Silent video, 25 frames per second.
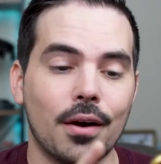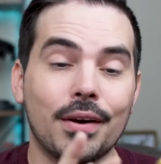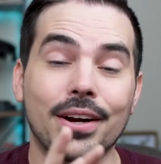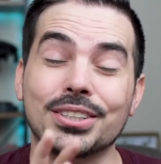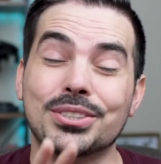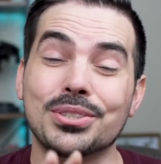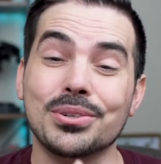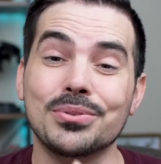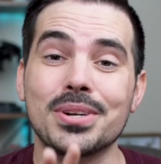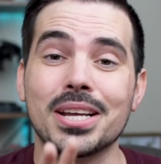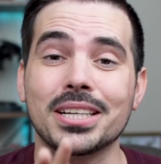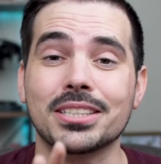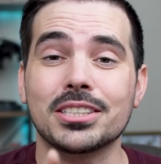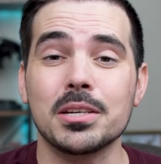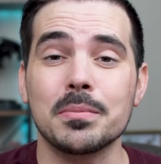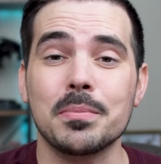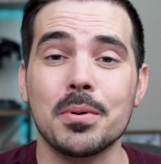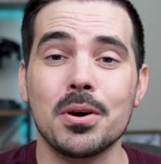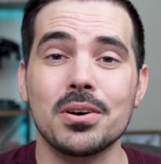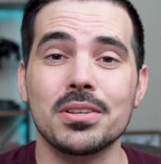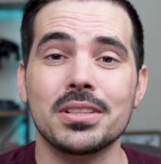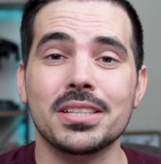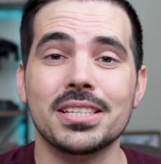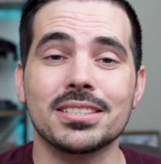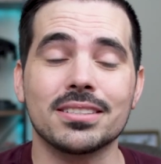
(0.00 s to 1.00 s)
All right, so next up
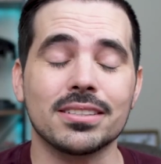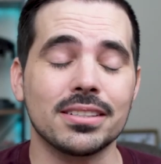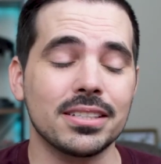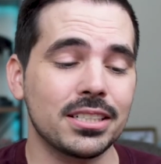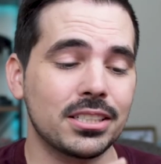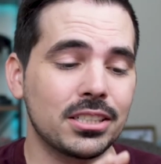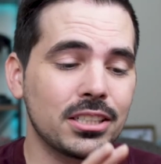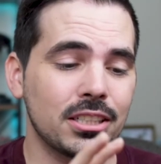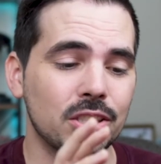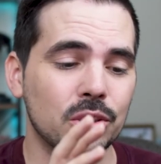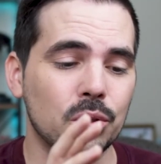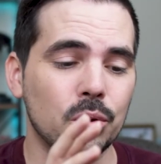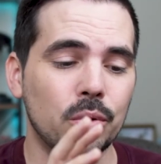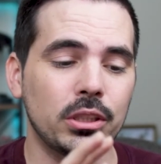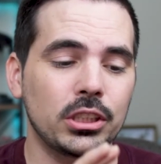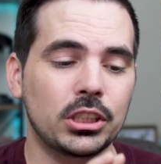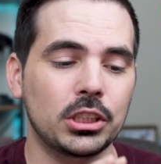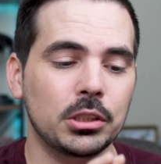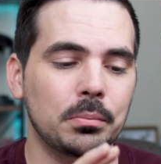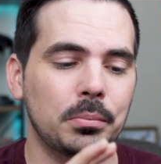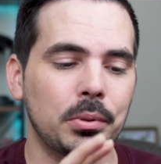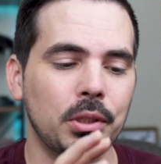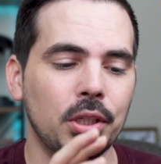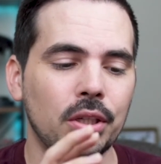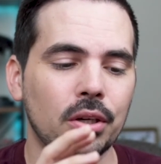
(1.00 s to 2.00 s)
on this list is going
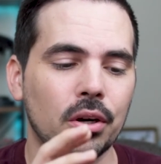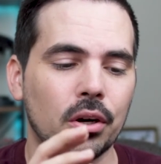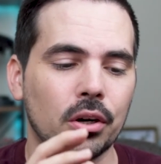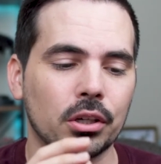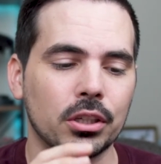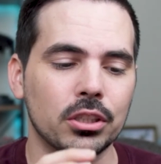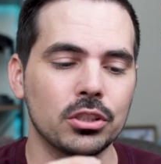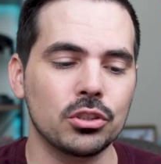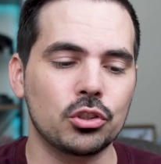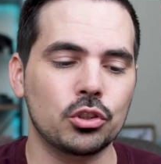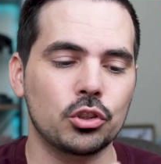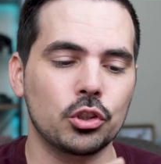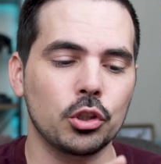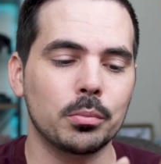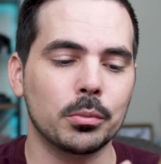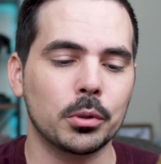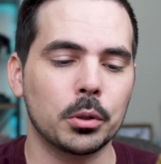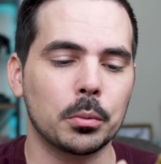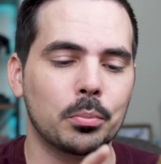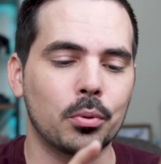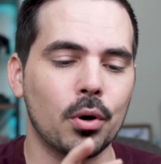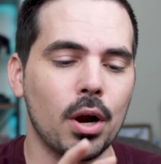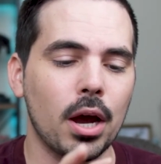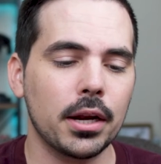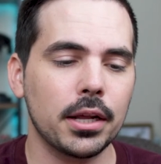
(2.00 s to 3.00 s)
to be our
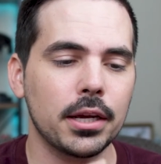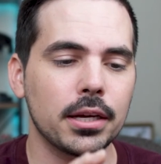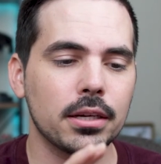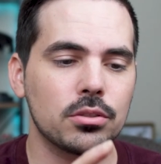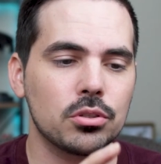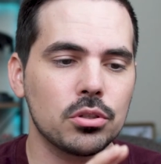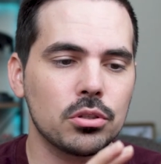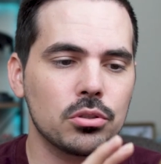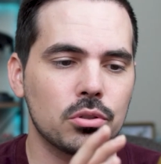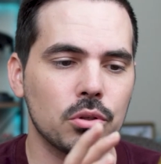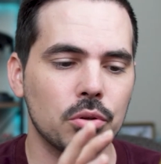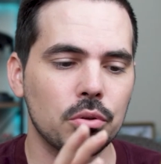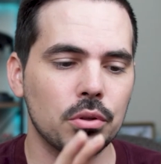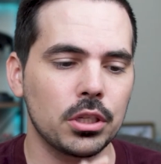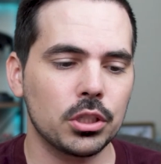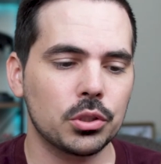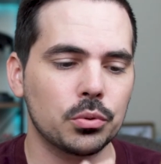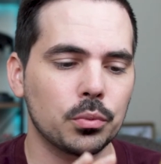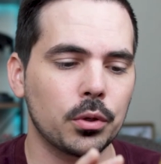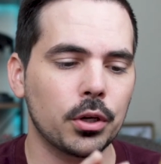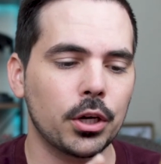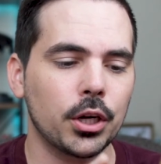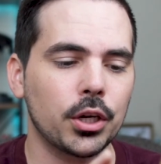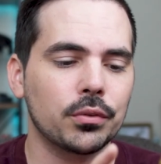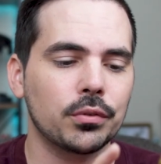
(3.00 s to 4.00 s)
consumer products. So this
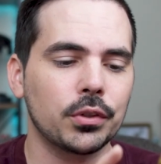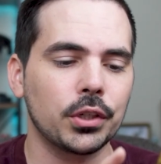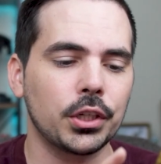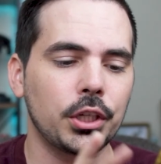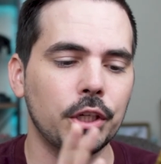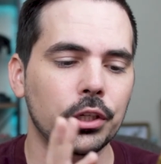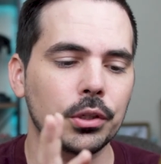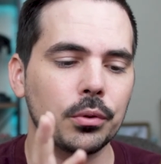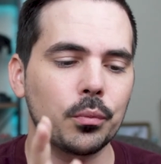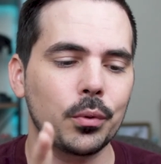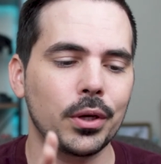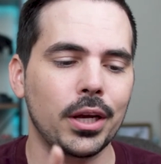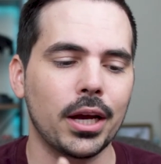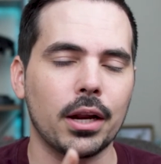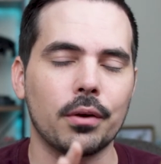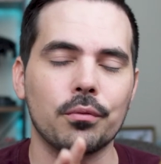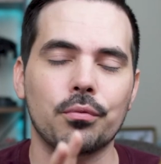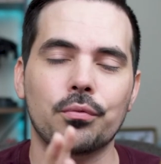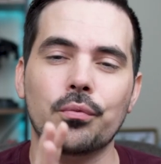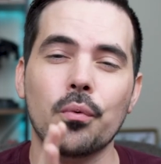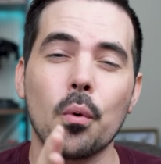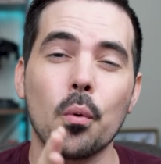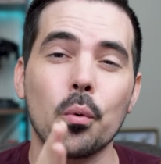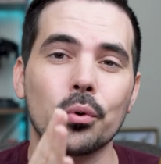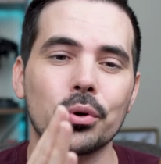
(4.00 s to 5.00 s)
one right over here, we got
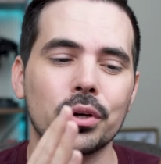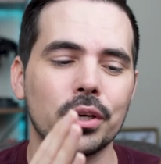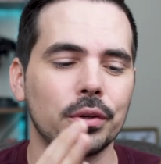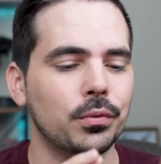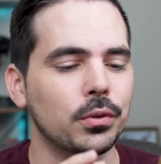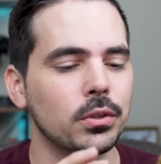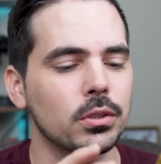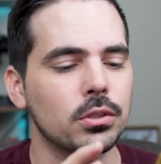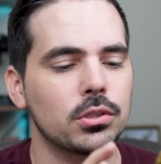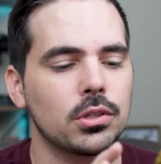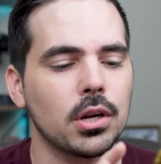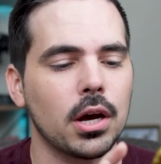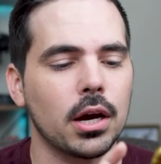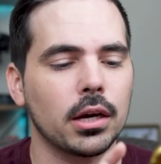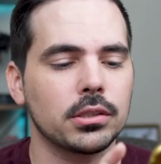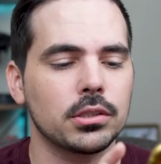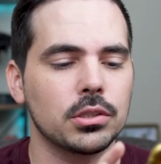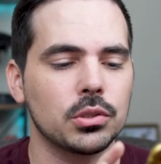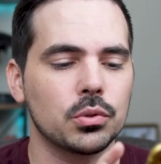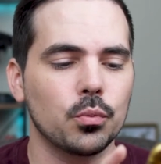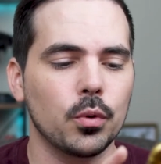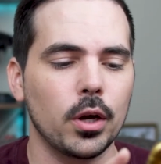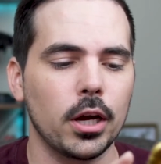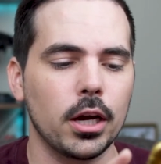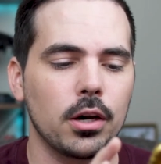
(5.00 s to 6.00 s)
4 different stocks
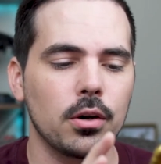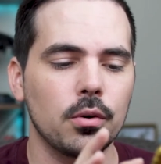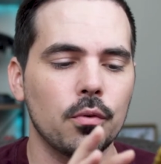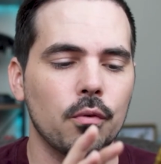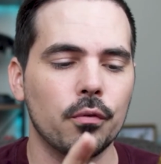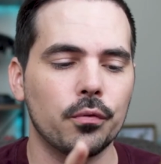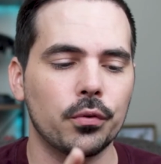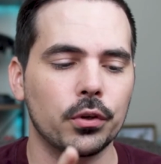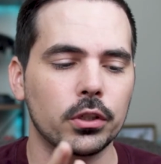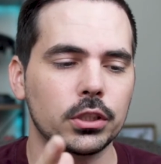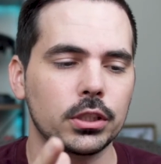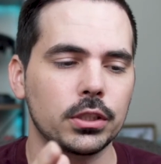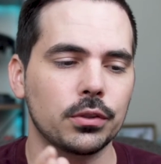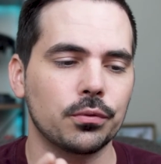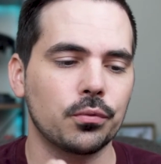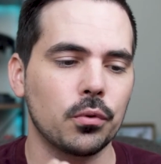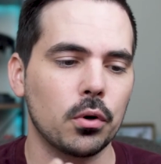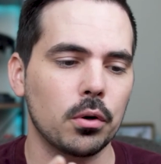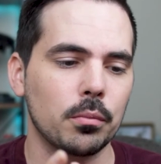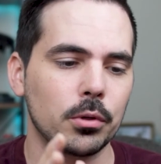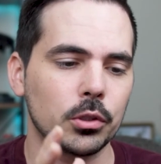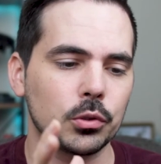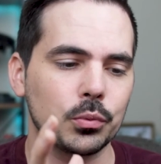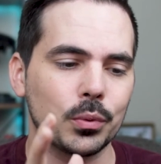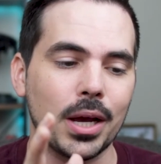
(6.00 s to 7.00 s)
as well. First and
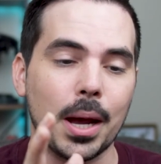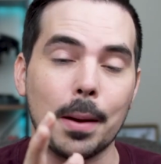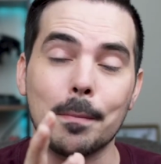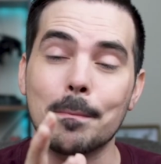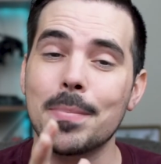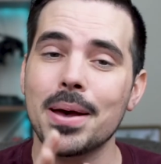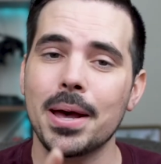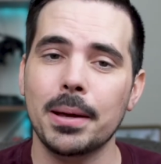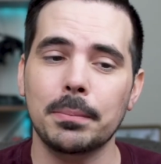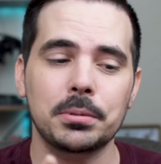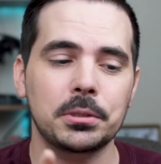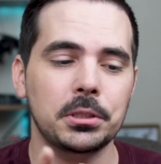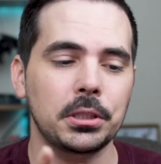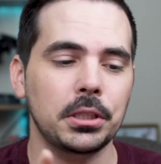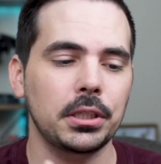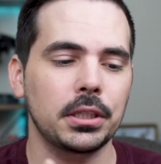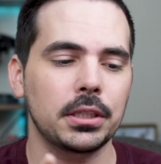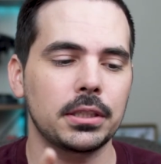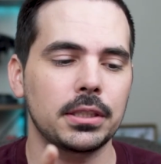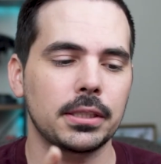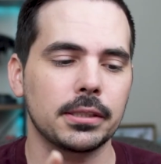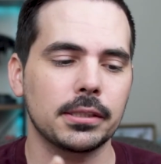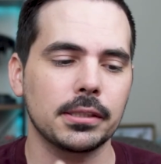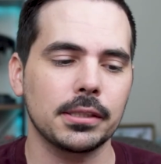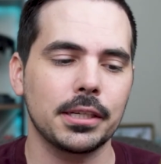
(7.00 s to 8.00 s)
foremost, we got Pepsi
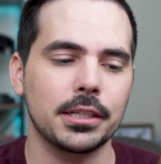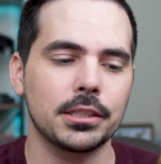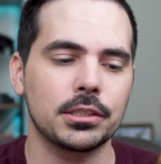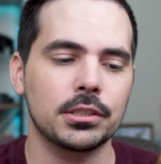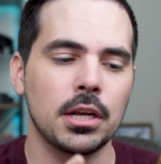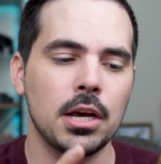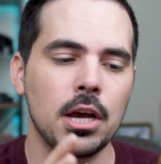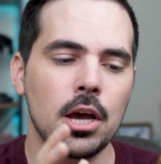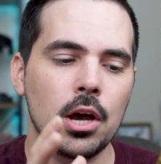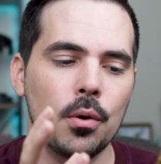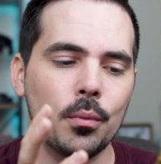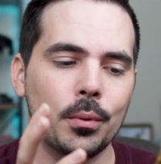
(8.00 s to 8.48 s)
in this list.